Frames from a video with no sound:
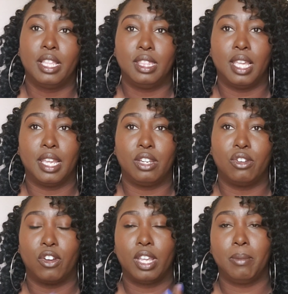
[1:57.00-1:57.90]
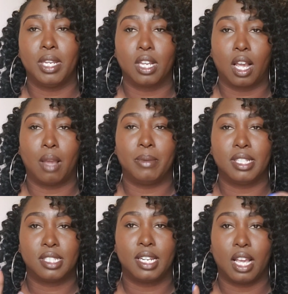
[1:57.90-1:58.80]
then hit me in the
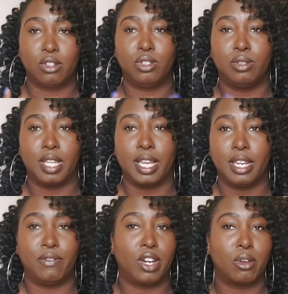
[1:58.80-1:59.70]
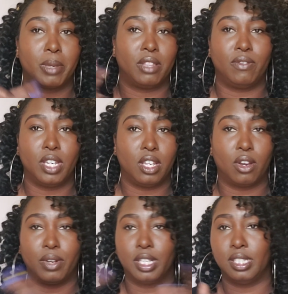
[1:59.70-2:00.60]
comments and I'll do that. If I don't make the
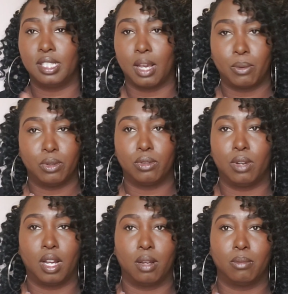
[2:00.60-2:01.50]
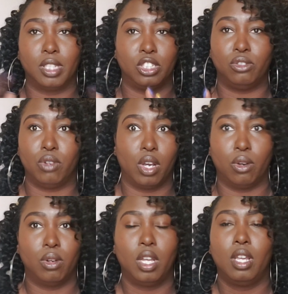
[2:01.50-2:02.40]
video, at least I will let you
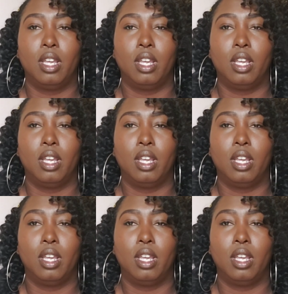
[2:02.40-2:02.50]
know